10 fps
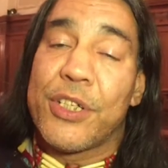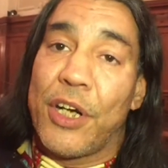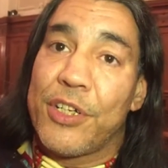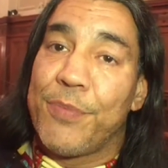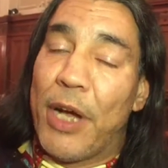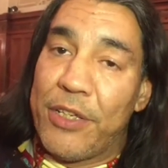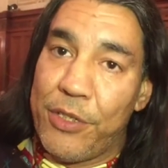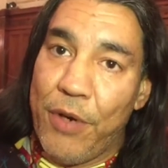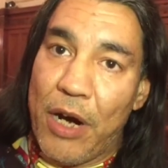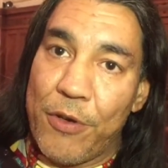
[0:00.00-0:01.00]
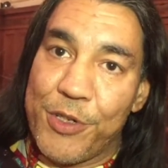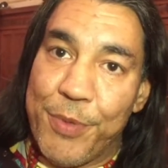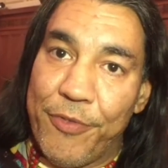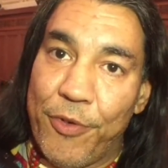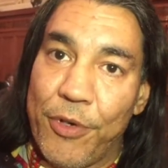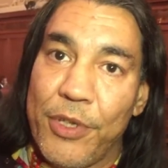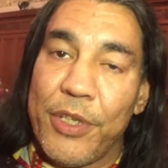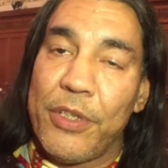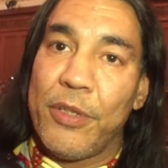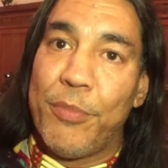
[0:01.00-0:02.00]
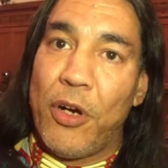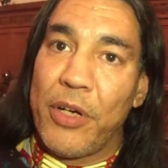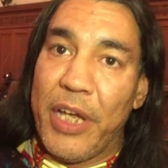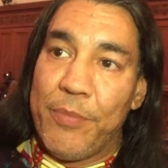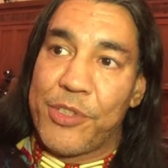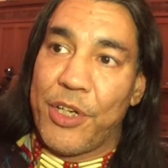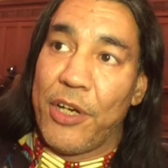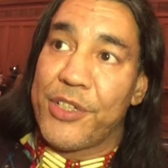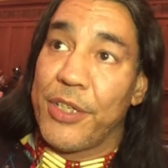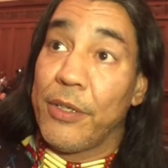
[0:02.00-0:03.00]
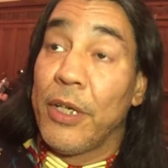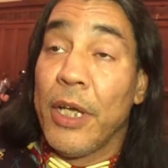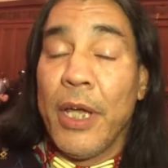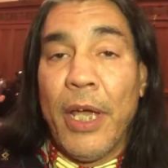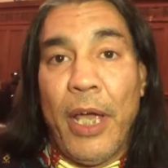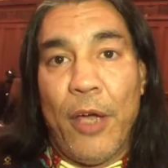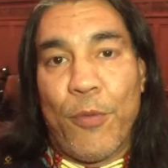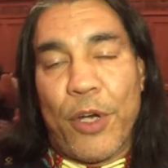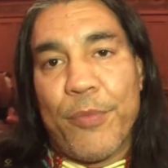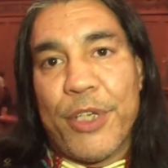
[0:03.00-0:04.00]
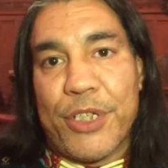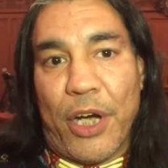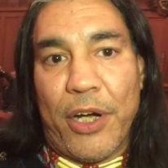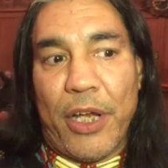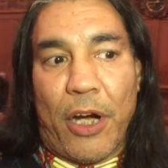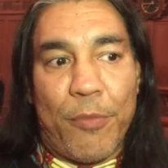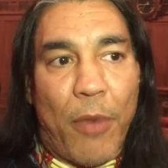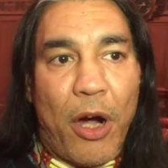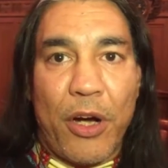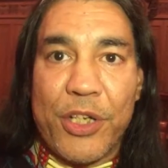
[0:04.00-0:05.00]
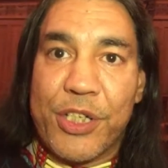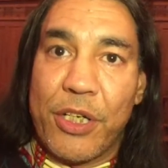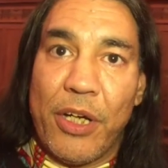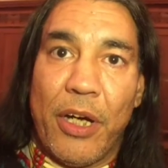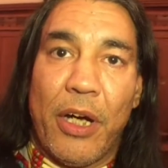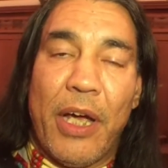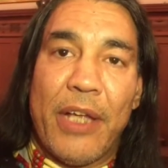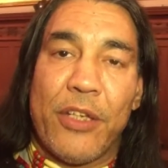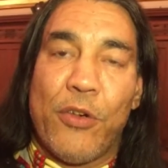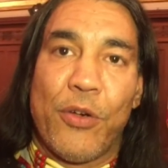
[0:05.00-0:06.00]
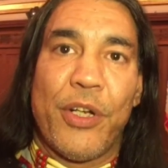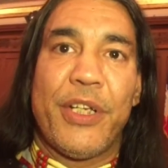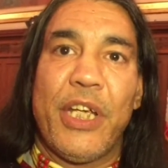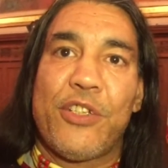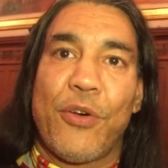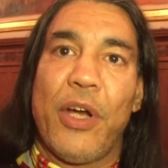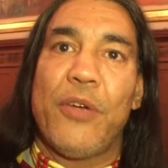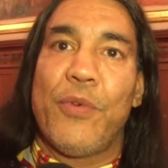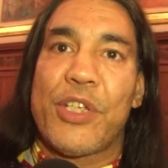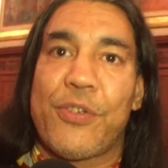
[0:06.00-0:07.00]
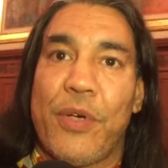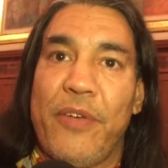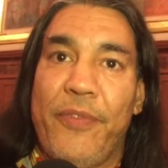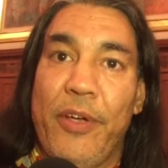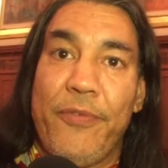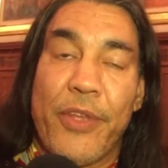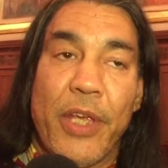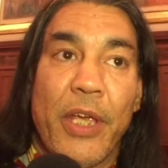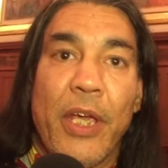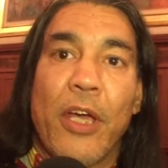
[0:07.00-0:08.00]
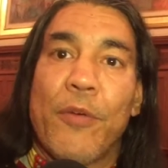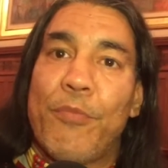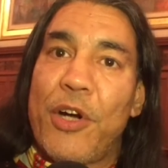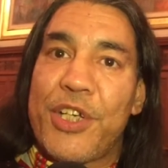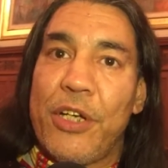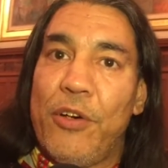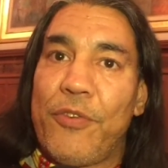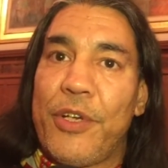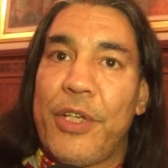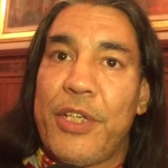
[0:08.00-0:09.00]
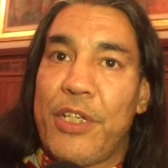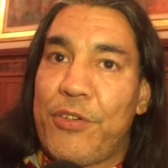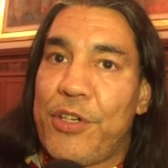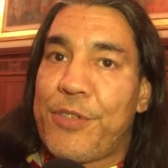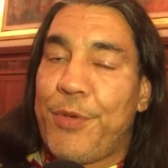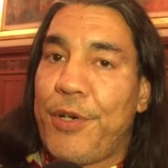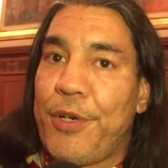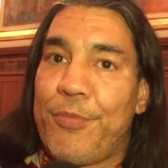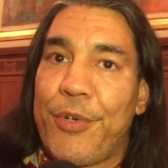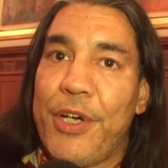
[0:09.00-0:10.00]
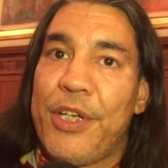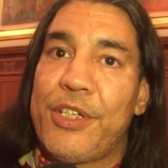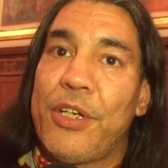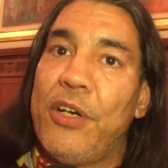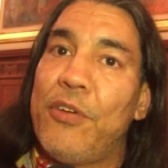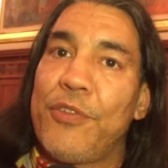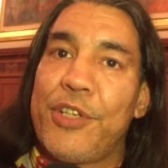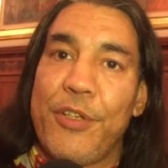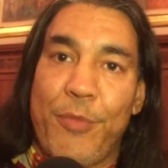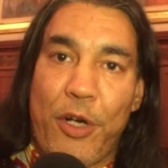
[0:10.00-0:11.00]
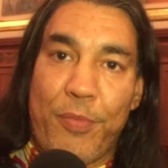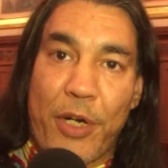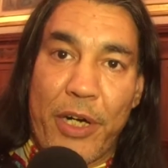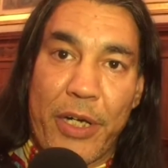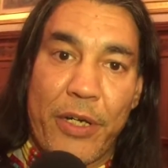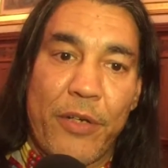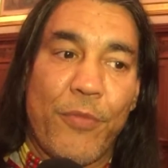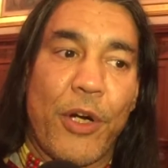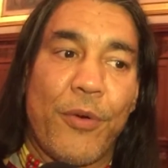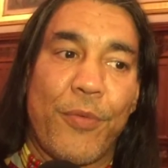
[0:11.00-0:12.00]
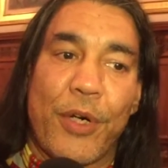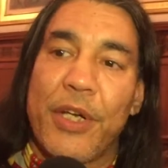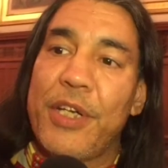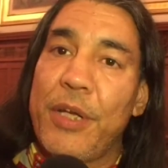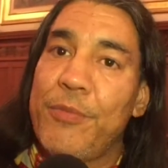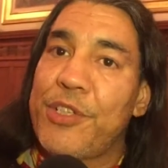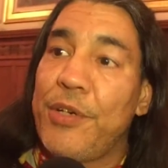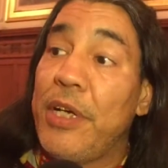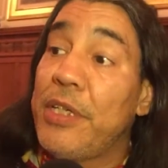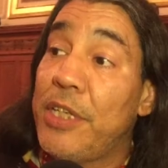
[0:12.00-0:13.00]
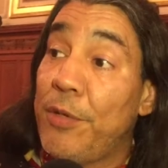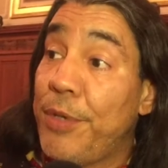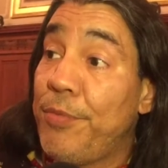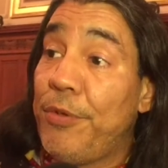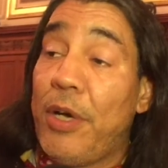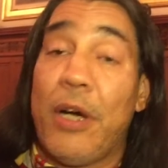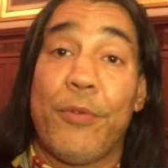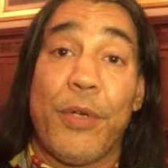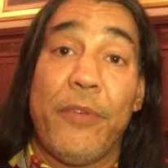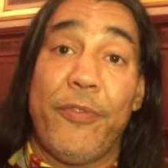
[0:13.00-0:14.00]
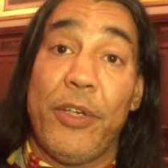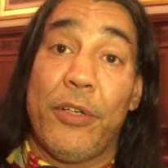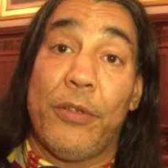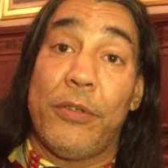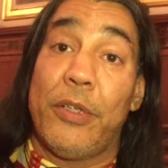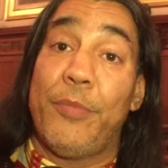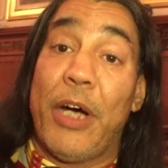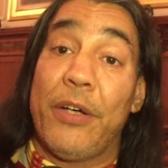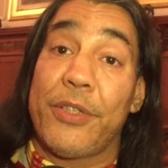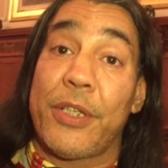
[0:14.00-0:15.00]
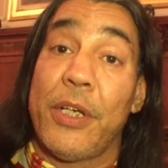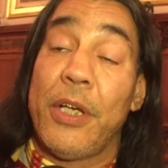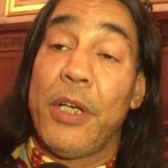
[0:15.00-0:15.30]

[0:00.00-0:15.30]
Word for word: starts about two hours before the, the ball game starts, and and we're going to be starting our march uh, at the corner of Detroit and West 25th, marching over the Detroit Superior Bridge over to the ballpark, where we're going to demonstrate and tell people how we feel about